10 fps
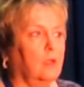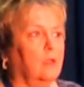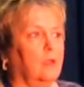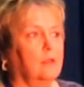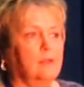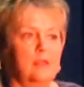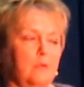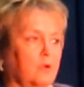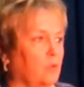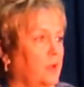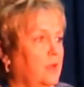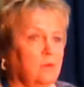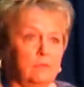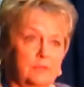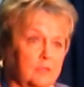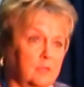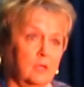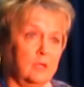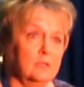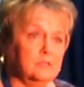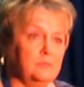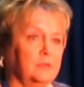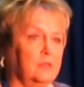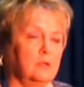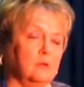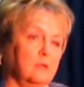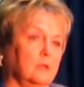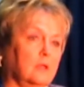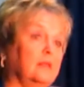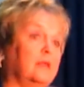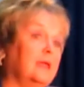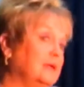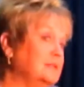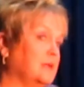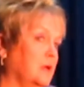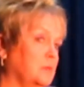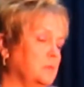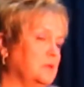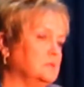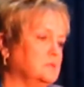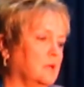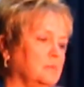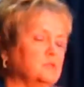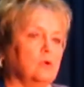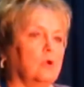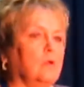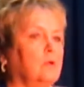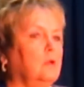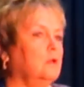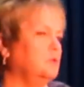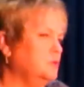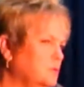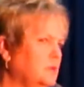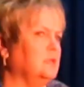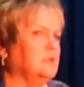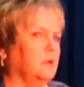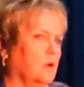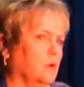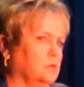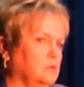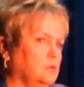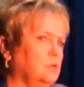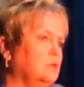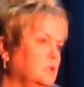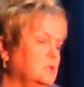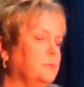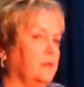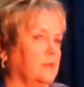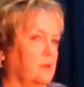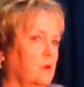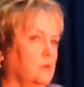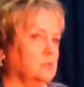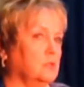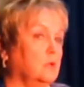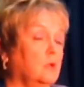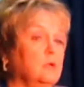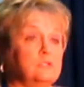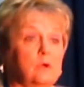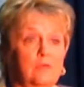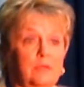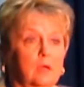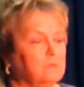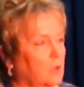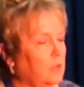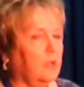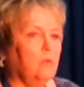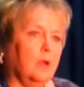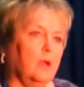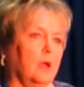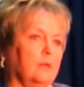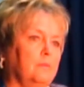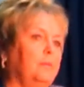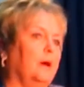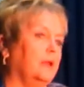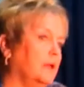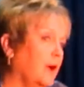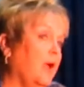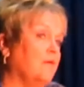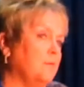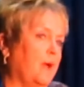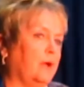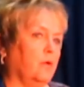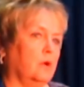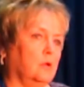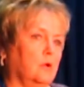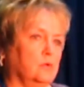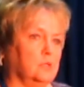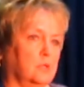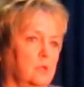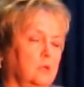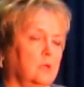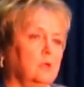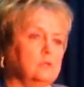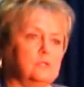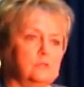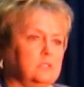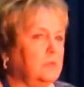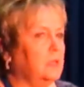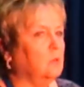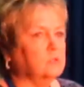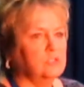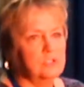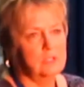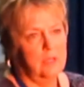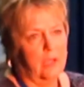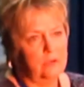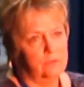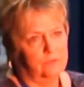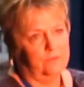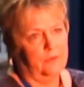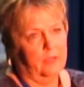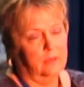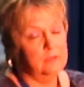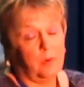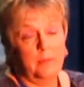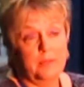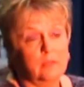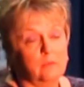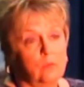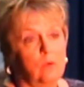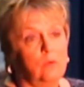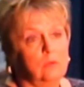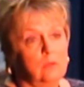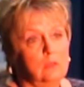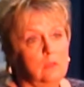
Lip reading: And they were great with the kids, but they couldn't. And the kids came to me and said, Miss Darla, you need to coach. You need to play the coach. So I thought, okay, why not? But I have a background in coaching. So to me, it was just a natural fit. It was probably the role